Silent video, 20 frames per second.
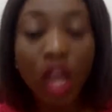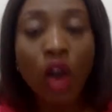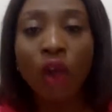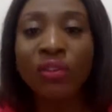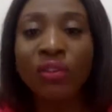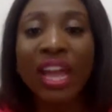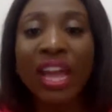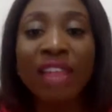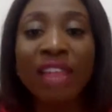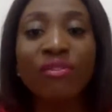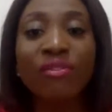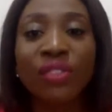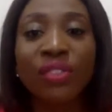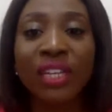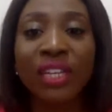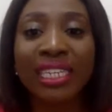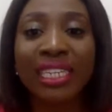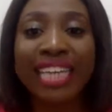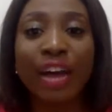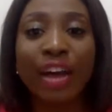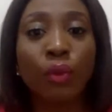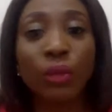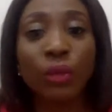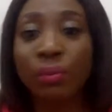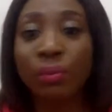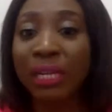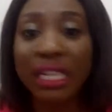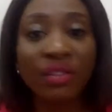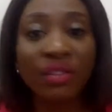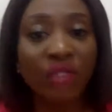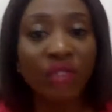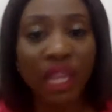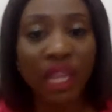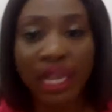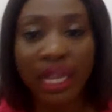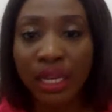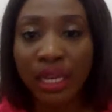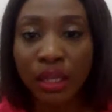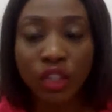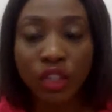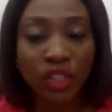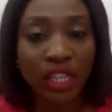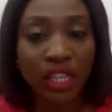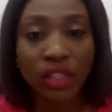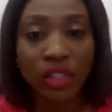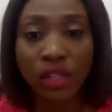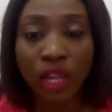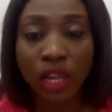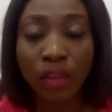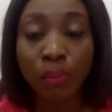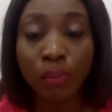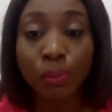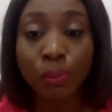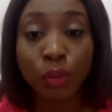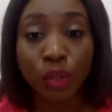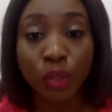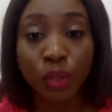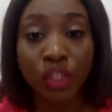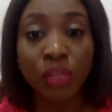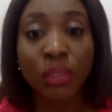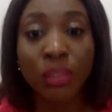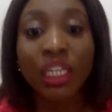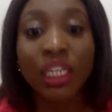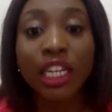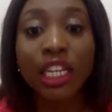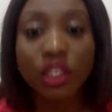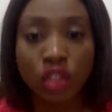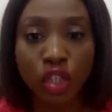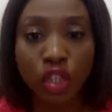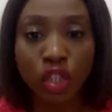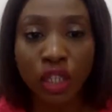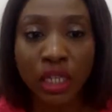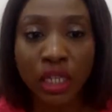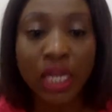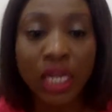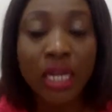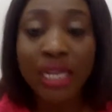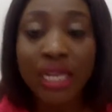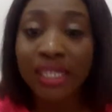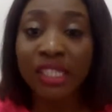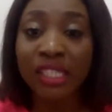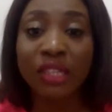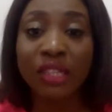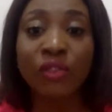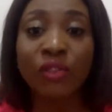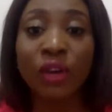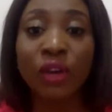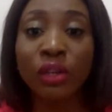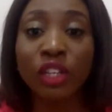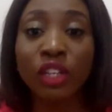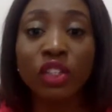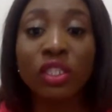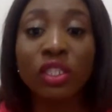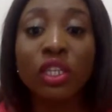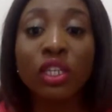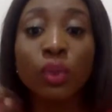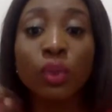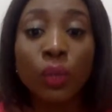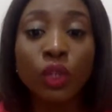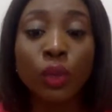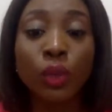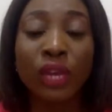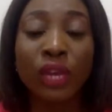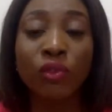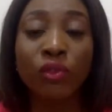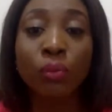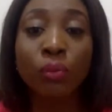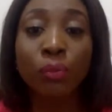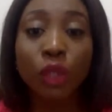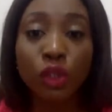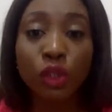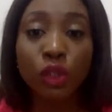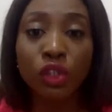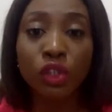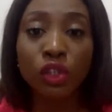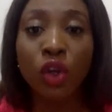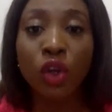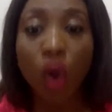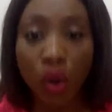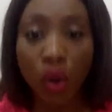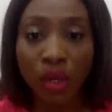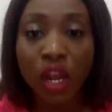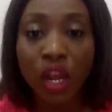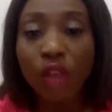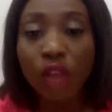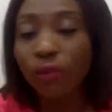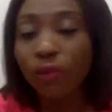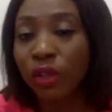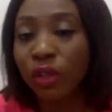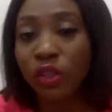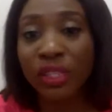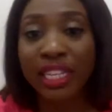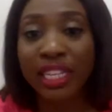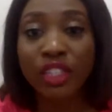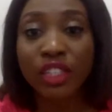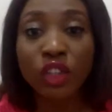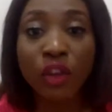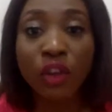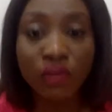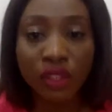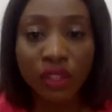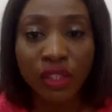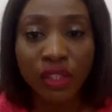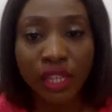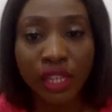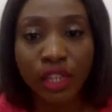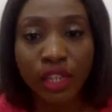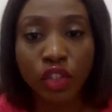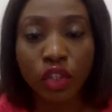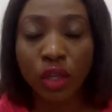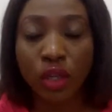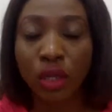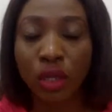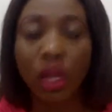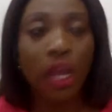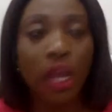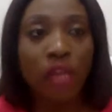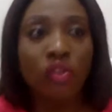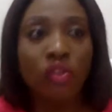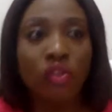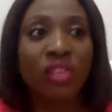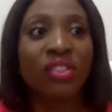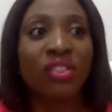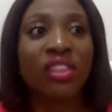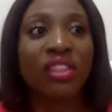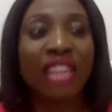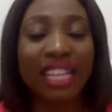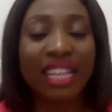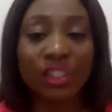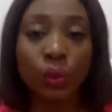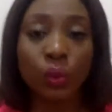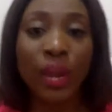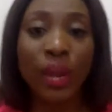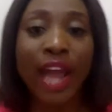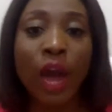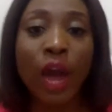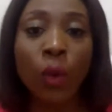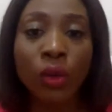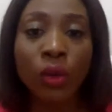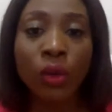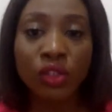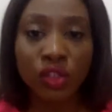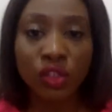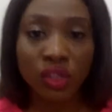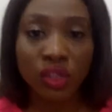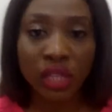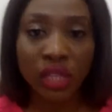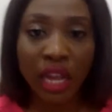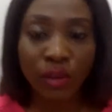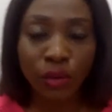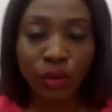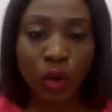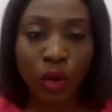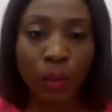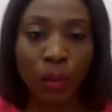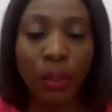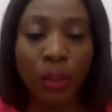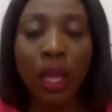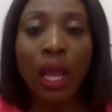of everything that we believe in sex, purity being a journey. It is the foundation in which we're even building on for today's conversation. So that's where I want to start from.